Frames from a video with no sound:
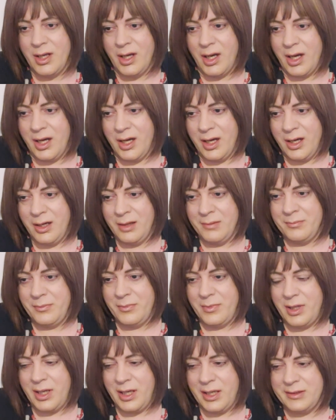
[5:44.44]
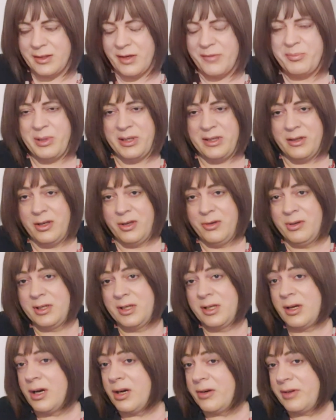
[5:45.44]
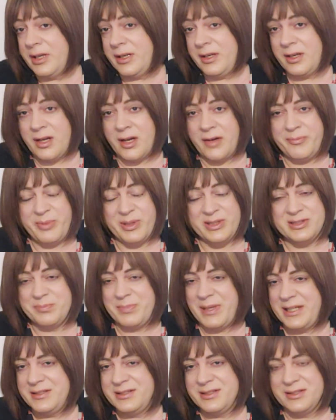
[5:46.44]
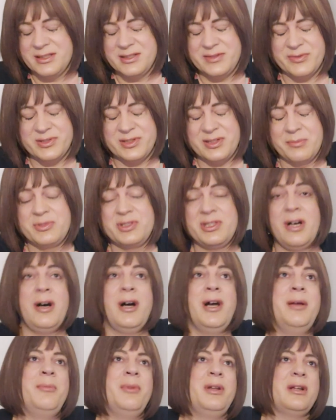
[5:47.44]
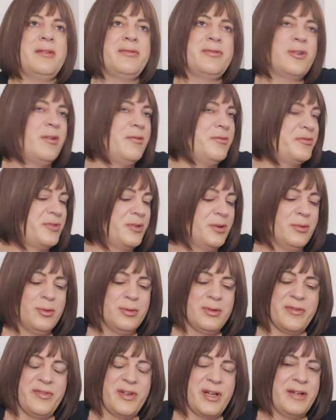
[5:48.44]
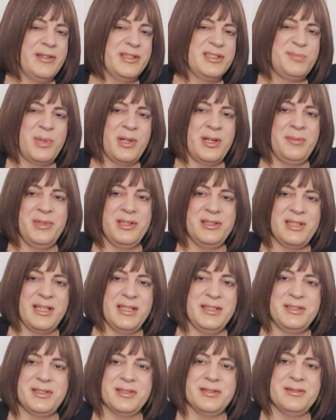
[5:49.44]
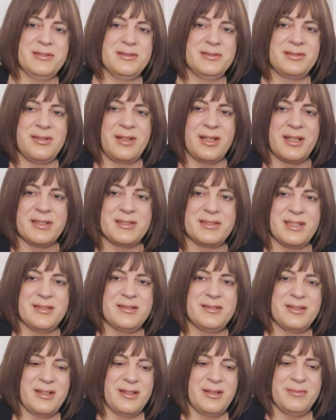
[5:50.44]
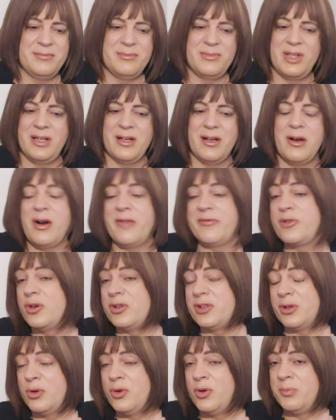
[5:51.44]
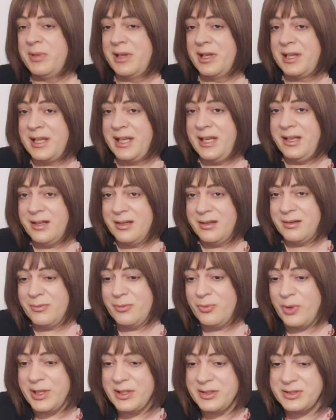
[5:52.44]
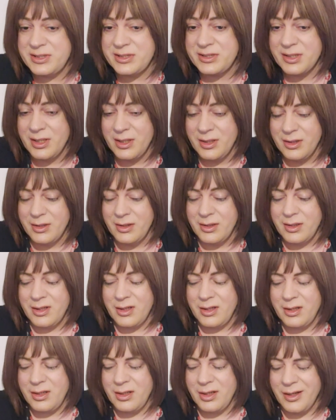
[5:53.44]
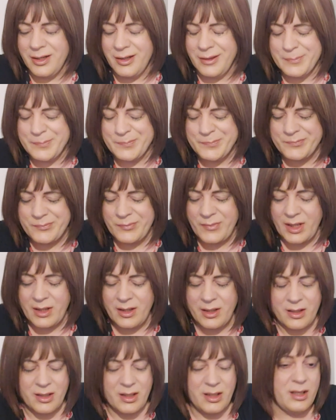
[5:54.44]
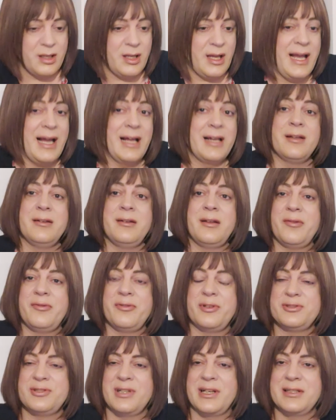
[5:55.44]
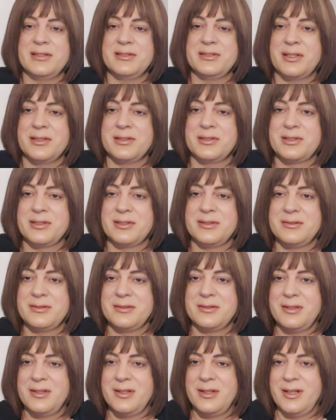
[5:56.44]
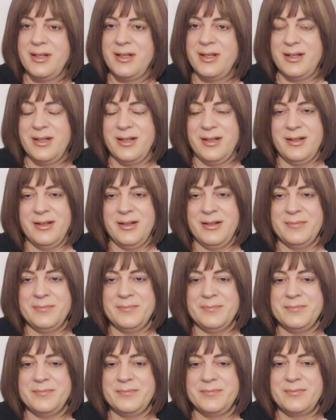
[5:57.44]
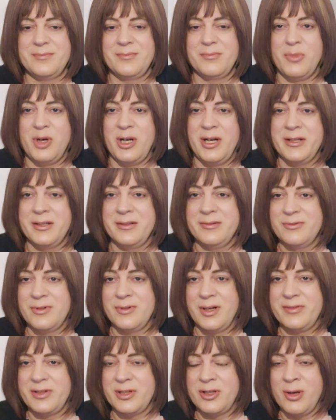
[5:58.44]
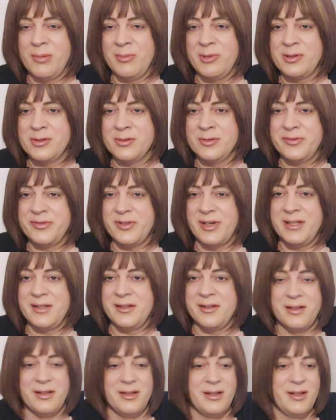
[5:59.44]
And I've been oohing and ahhing, and I've been debating this for some time, and I've gone through all the various permutations. Like I said, I've got the Hornby Elite, which Alan over at Dragon Junction, my rather comical friend,